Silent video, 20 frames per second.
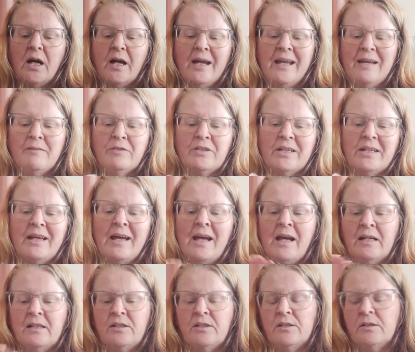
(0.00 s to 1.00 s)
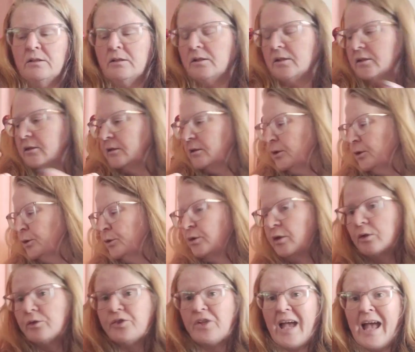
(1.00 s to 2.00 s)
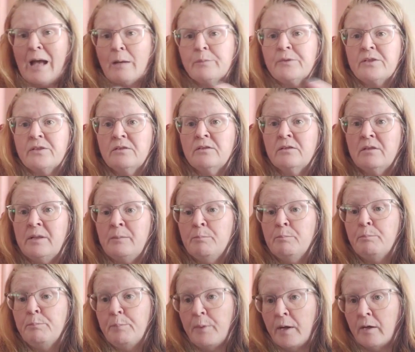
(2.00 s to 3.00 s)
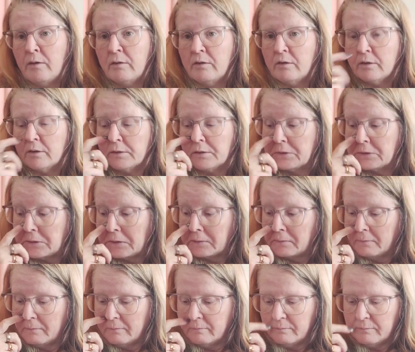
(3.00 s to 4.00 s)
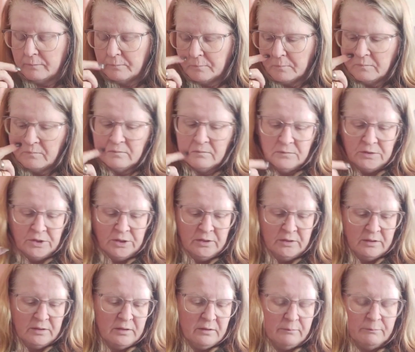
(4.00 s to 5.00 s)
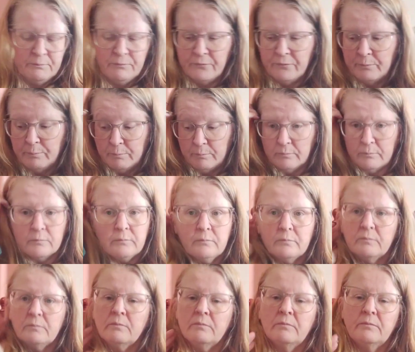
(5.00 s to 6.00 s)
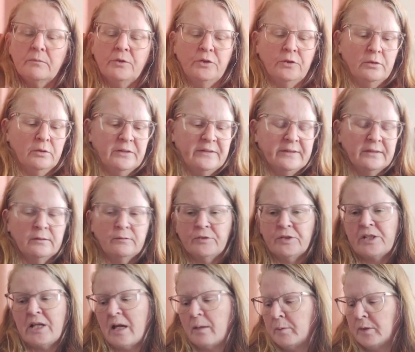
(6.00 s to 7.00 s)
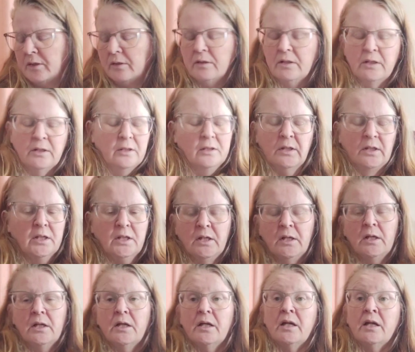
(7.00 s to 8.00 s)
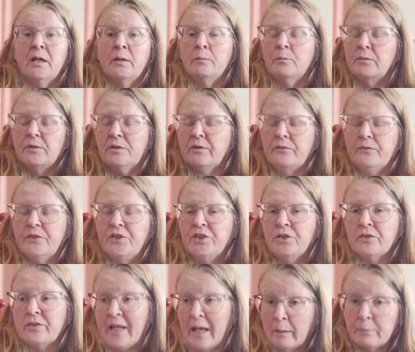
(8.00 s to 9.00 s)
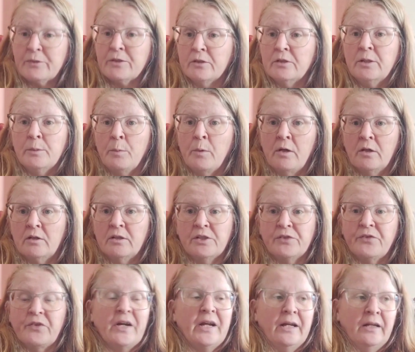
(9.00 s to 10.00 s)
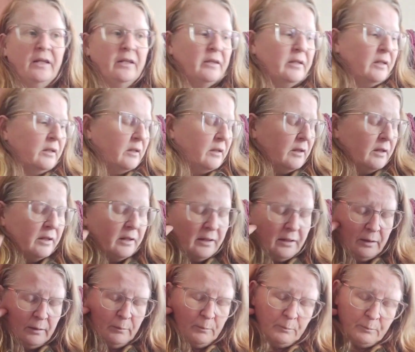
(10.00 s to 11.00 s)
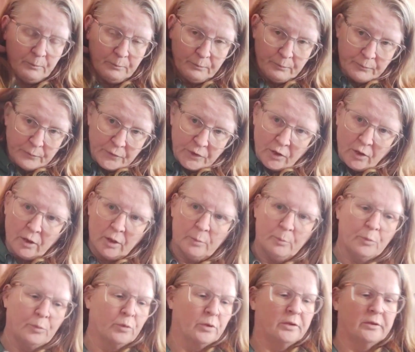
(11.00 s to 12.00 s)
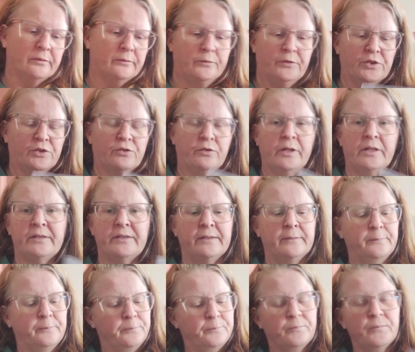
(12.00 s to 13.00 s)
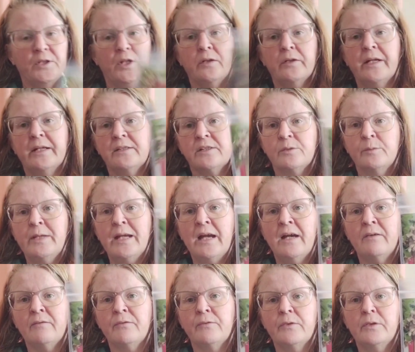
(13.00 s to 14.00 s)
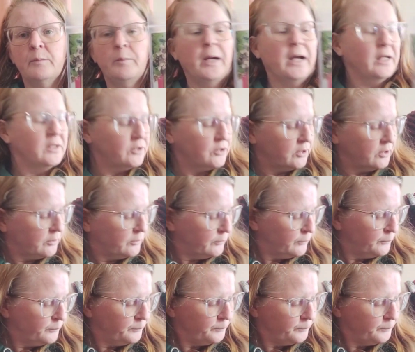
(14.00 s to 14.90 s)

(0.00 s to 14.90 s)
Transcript: I have a cat who goes absolutely bonkers. She's the silver tabby. She goes absolutely bonkers for anything cardboard. She's crazy. Okay, so we have the pattern.